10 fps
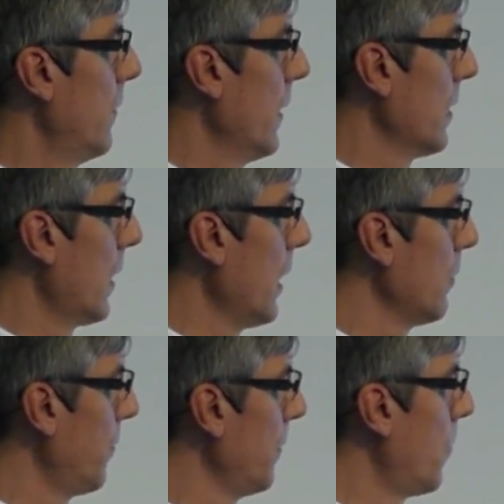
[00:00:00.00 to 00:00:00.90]
terrain, the
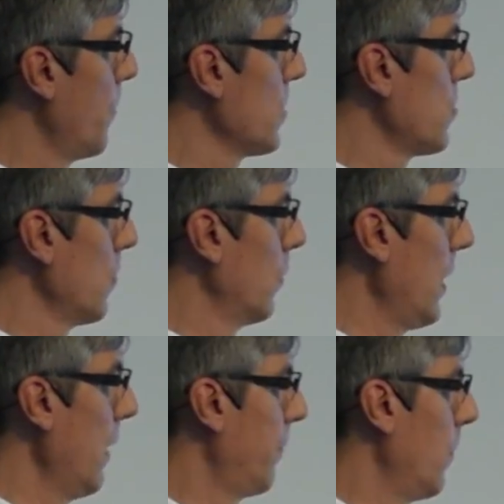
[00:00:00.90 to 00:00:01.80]
kind of information you
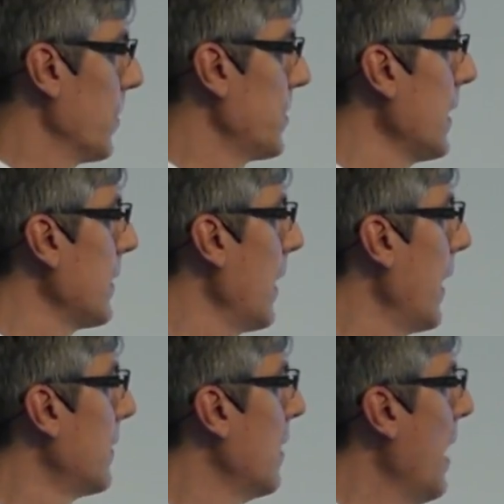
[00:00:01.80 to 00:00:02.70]
would have from a
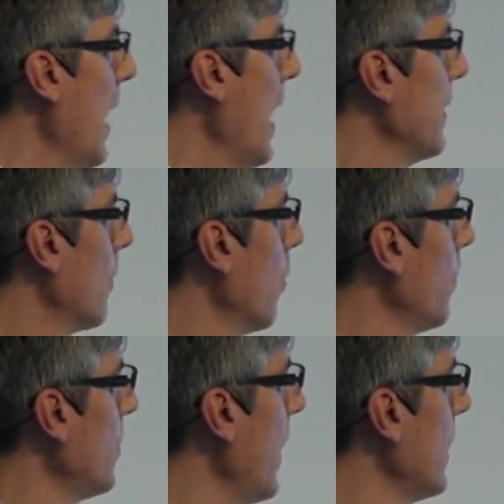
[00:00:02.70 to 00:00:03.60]
satellite, and the
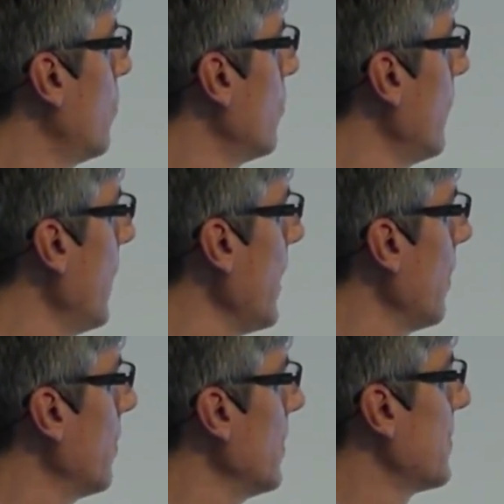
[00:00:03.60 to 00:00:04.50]
robot had to
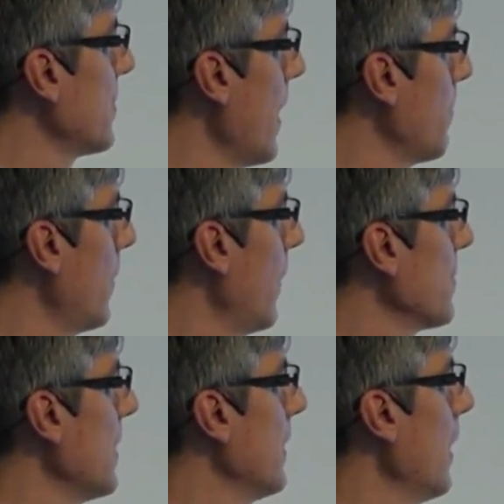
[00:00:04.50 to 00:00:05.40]
rely on its
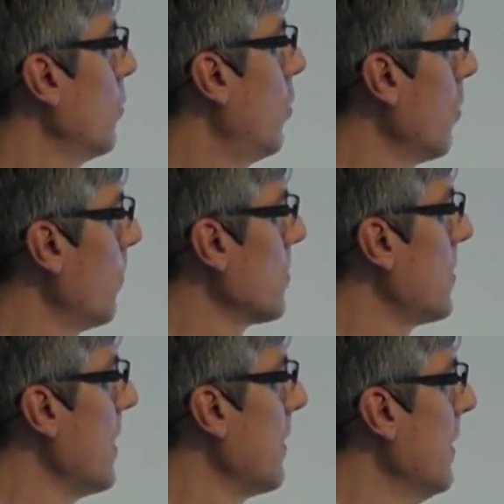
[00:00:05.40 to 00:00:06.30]
cameras and
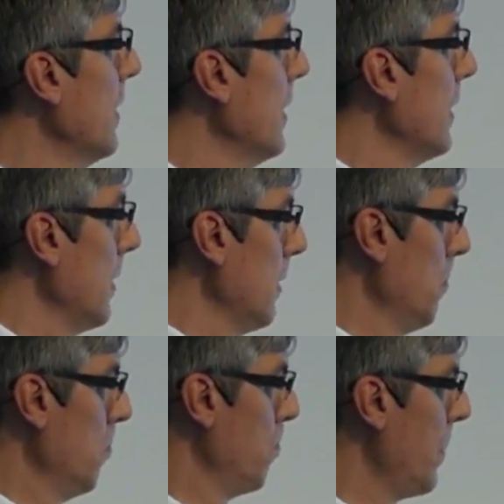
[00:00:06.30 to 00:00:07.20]
autonomously
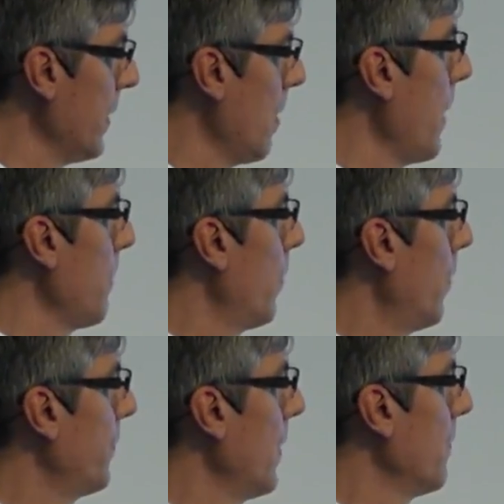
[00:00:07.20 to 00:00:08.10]
build a map
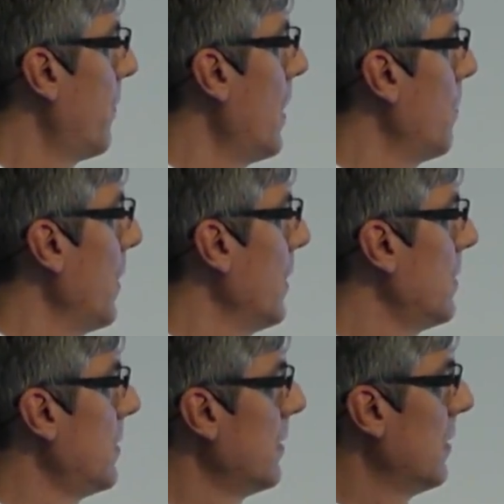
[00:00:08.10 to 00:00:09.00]
of the
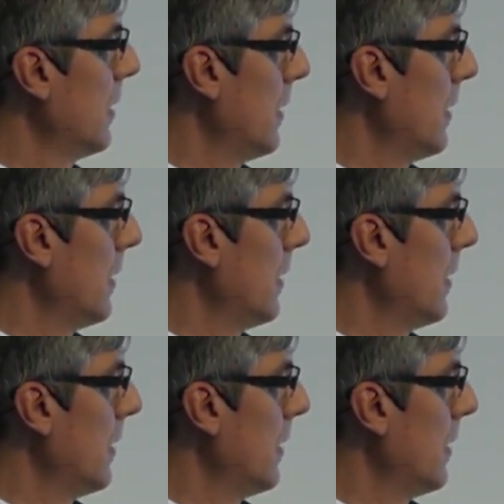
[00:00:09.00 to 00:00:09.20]
environment,